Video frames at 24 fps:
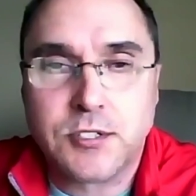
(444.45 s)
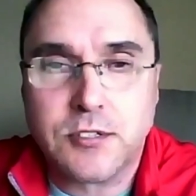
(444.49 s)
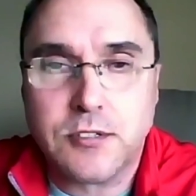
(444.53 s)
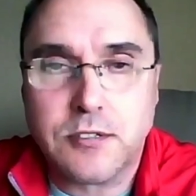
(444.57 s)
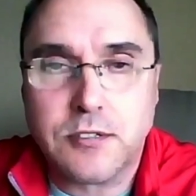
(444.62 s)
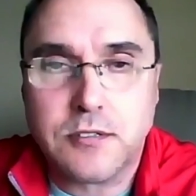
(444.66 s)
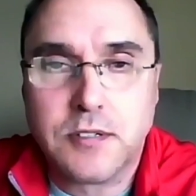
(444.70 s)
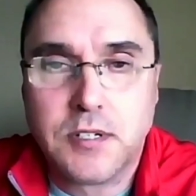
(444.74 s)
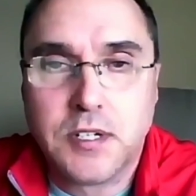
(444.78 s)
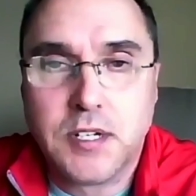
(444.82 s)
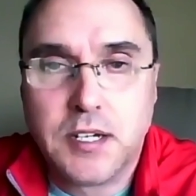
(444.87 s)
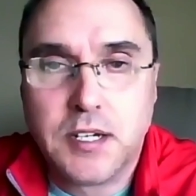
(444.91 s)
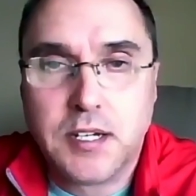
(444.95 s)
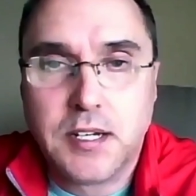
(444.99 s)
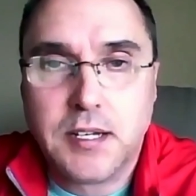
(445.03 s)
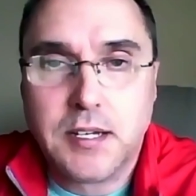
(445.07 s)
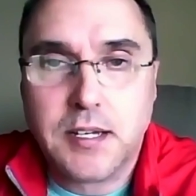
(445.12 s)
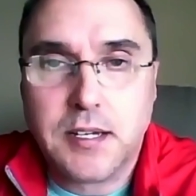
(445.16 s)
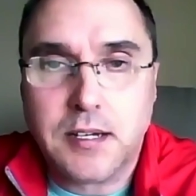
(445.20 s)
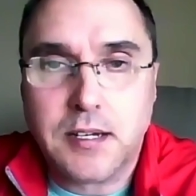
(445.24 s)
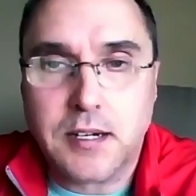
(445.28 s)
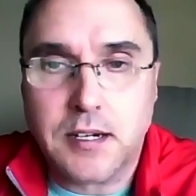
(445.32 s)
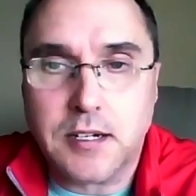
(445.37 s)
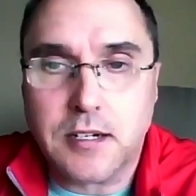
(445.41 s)
So
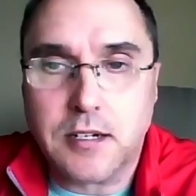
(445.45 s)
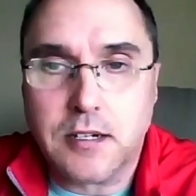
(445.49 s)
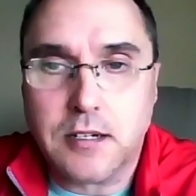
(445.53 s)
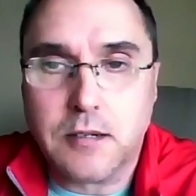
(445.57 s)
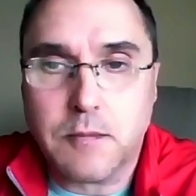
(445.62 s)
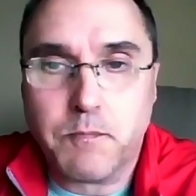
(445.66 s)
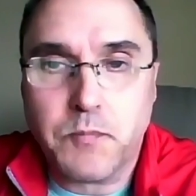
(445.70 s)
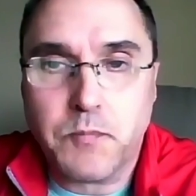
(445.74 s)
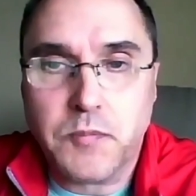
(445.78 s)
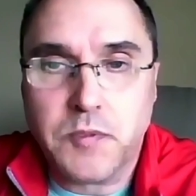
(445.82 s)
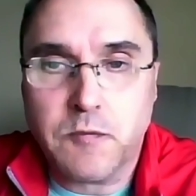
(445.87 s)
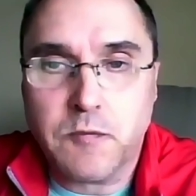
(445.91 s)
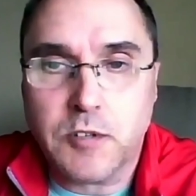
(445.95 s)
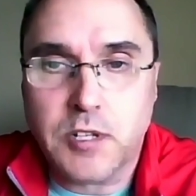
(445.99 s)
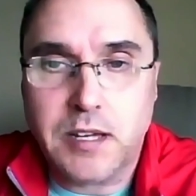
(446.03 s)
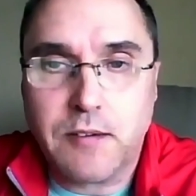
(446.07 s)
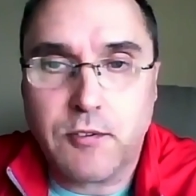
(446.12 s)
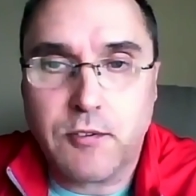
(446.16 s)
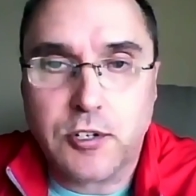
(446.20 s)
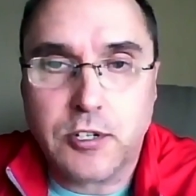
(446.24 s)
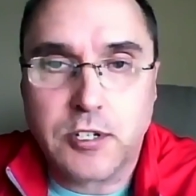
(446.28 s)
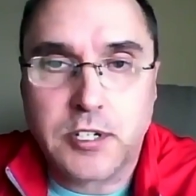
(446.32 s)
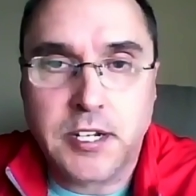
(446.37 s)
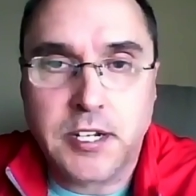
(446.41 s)
uh, we'll have
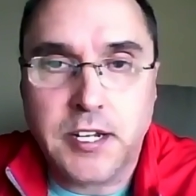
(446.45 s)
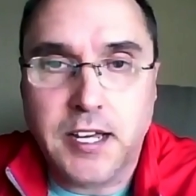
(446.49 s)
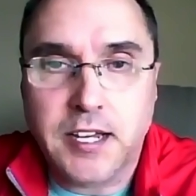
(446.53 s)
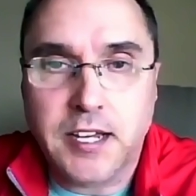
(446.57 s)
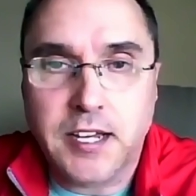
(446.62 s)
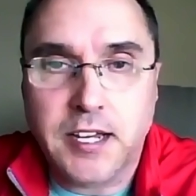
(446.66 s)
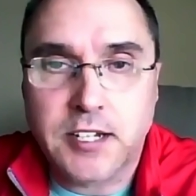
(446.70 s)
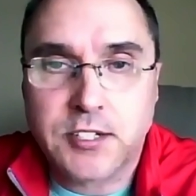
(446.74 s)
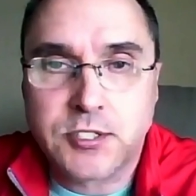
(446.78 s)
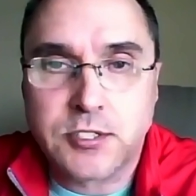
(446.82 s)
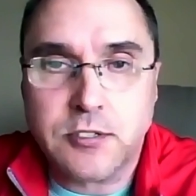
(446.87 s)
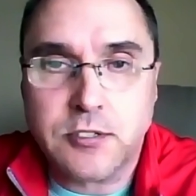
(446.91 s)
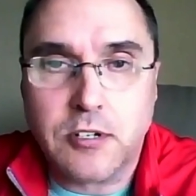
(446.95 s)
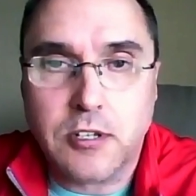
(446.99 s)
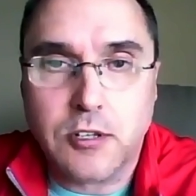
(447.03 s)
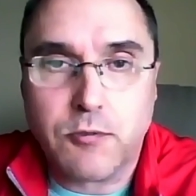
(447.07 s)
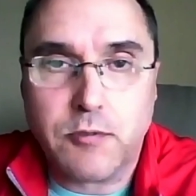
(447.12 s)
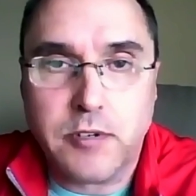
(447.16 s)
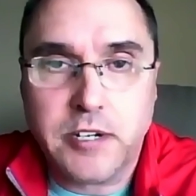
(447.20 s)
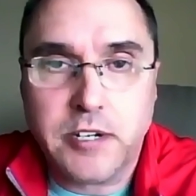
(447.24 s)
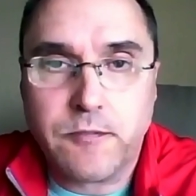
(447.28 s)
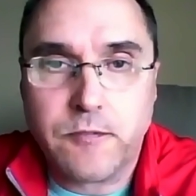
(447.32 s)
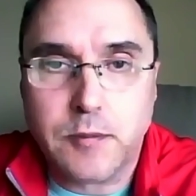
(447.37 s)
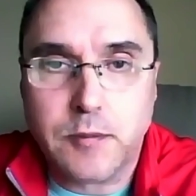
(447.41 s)
a good connection all the
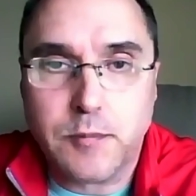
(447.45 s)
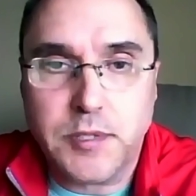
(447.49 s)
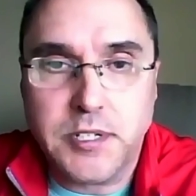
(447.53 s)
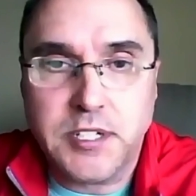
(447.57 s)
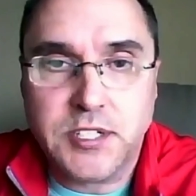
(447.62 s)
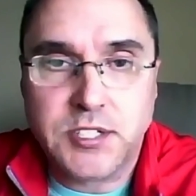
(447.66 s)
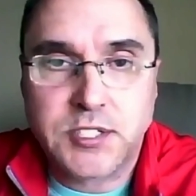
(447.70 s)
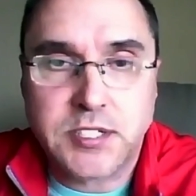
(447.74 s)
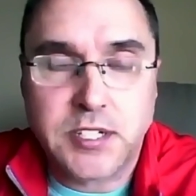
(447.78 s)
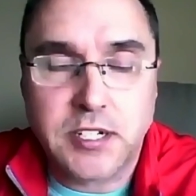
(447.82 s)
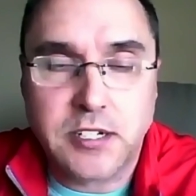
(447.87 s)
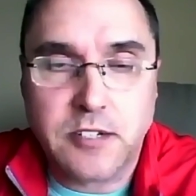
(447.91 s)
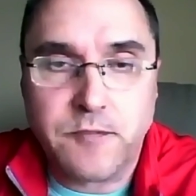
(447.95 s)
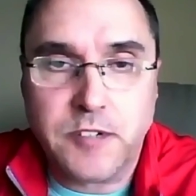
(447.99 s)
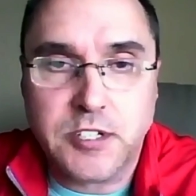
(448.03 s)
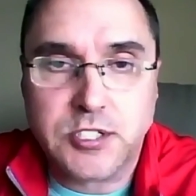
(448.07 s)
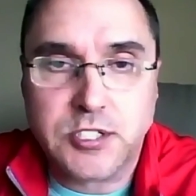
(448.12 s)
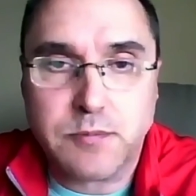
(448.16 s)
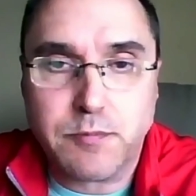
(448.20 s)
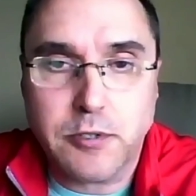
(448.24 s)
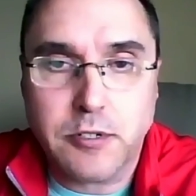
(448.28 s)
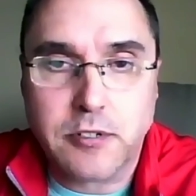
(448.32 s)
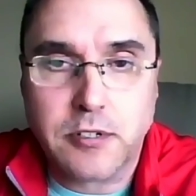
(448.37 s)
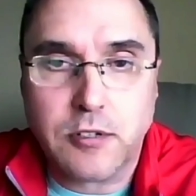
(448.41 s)
way from the east end of
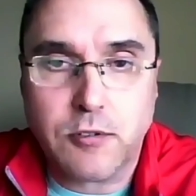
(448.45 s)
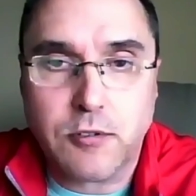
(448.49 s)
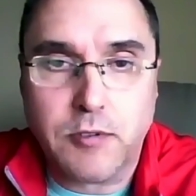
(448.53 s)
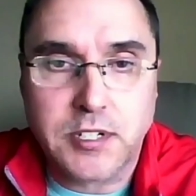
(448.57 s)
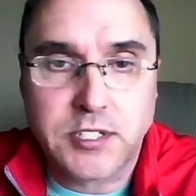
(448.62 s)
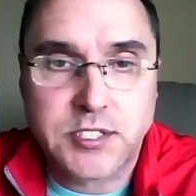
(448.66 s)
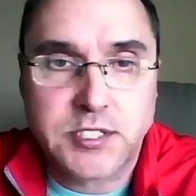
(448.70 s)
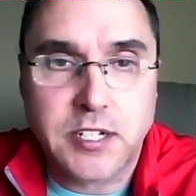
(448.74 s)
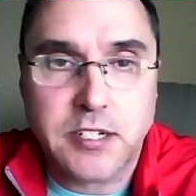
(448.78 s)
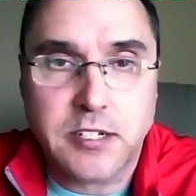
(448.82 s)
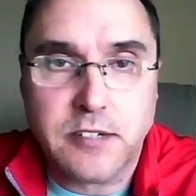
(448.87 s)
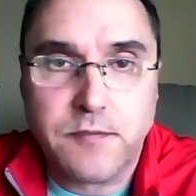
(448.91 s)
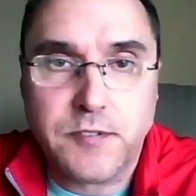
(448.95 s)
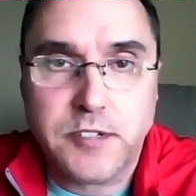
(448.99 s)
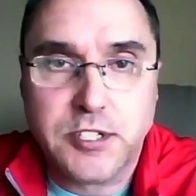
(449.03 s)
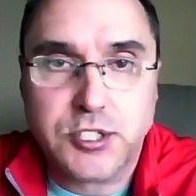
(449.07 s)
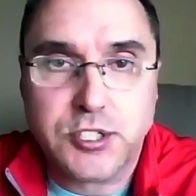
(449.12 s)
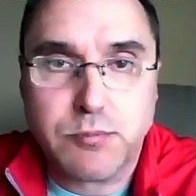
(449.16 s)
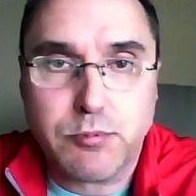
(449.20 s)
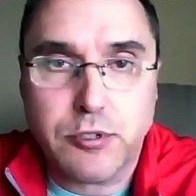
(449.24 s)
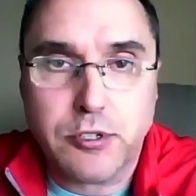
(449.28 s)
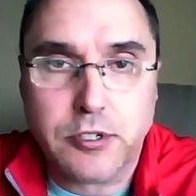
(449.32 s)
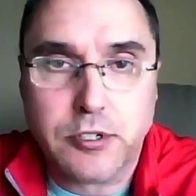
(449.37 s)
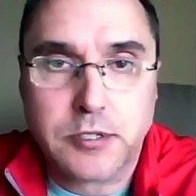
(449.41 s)
Fitchburg to the west end of
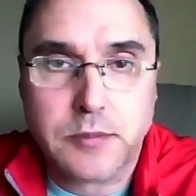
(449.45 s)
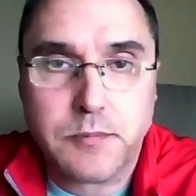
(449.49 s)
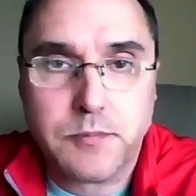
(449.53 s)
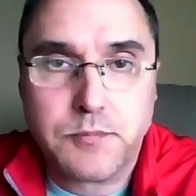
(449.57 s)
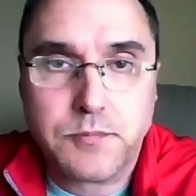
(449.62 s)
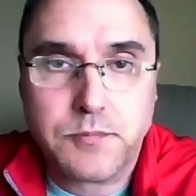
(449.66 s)
Fitchburg.